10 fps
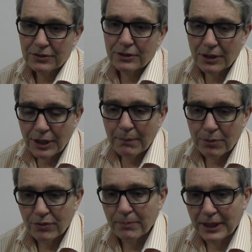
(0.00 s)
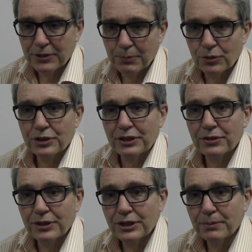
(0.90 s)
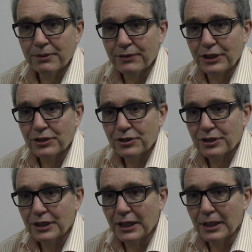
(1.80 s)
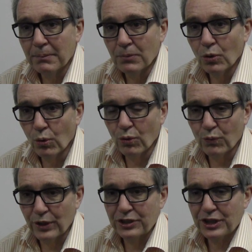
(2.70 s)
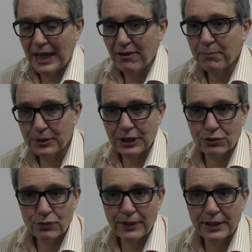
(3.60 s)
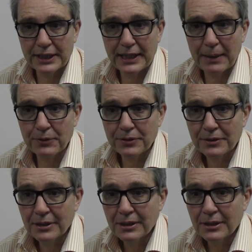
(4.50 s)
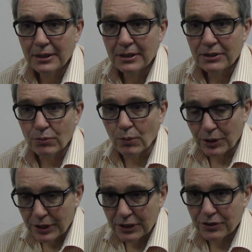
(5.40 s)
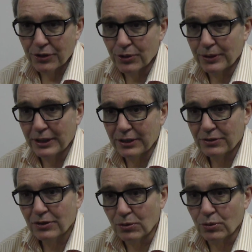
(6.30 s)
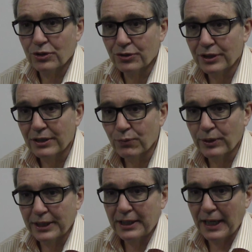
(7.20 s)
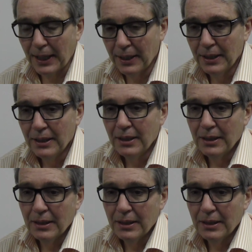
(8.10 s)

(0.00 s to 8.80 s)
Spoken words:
There are still a number of major projects that need to be finished, all of which have potential funding gaps. So what we need to do is to look to see if we can